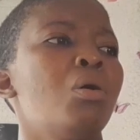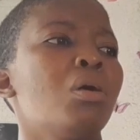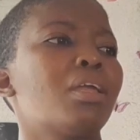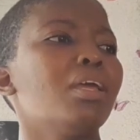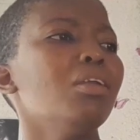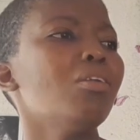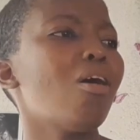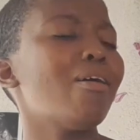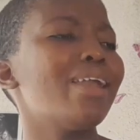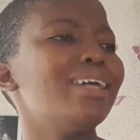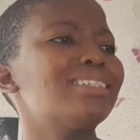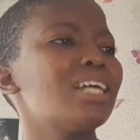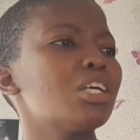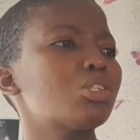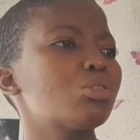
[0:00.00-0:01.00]
Kino,
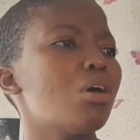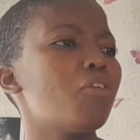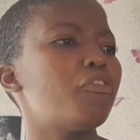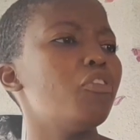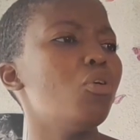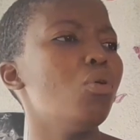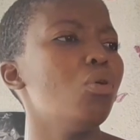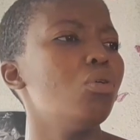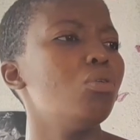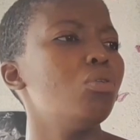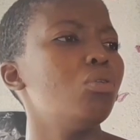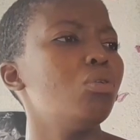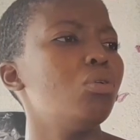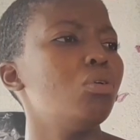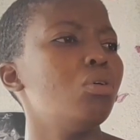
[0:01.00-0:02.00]
let us tofu.
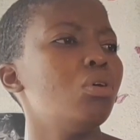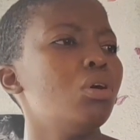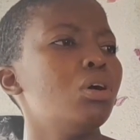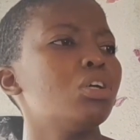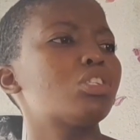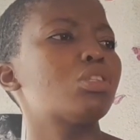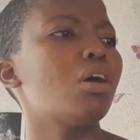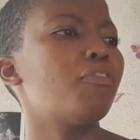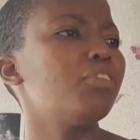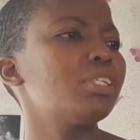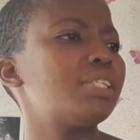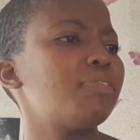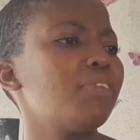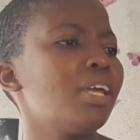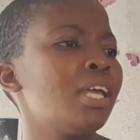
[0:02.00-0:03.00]
Tofu
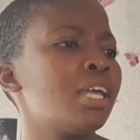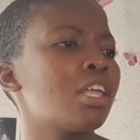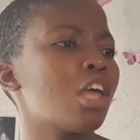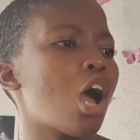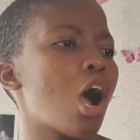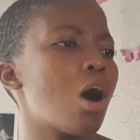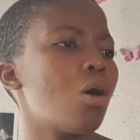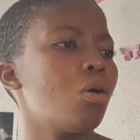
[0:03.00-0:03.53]
is free, yo.